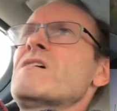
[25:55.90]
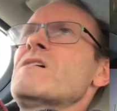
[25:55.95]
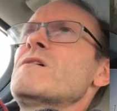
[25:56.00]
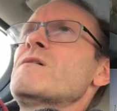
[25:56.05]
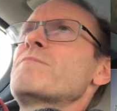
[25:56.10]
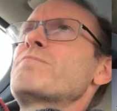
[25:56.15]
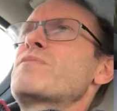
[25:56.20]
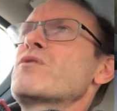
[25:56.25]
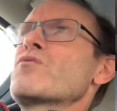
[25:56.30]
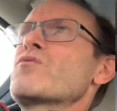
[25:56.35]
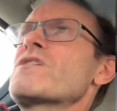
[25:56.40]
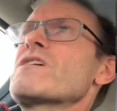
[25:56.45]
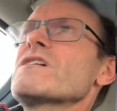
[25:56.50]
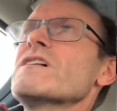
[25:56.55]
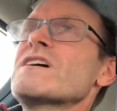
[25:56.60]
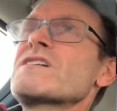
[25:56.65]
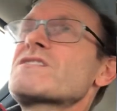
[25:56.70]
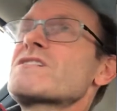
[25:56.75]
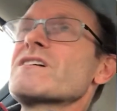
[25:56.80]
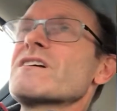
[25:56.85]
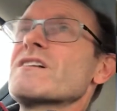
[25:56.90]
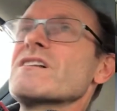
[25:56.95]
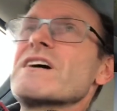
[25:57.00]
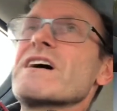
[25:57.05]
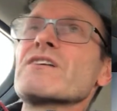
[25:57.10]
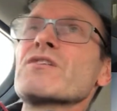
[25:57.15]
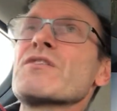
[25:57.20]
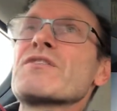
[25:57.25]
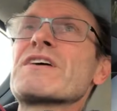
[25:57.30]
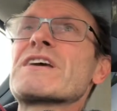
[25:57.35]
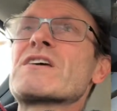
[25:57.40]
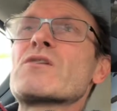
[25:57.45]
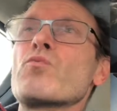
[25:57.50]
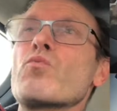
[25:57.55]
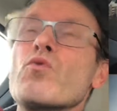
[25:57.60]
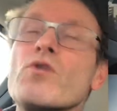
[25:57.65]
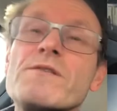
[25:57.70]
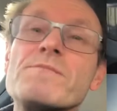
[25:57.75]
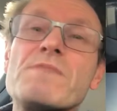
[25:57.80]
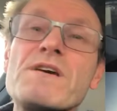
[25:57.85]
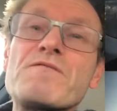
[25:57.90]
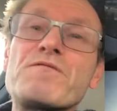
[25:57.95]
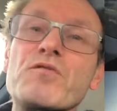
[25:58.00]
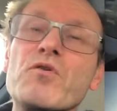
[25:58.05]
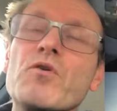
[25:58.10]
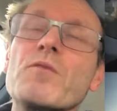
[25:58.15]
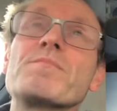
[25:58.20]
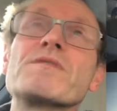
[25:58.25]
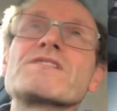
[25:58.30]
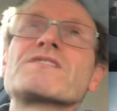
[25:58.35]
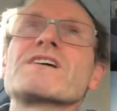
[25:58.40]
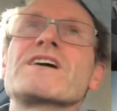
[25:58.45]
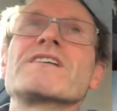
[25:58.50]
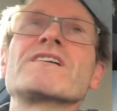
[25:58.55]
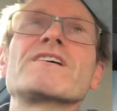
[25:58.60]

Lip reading: But realistically, I don't think it would be 4%.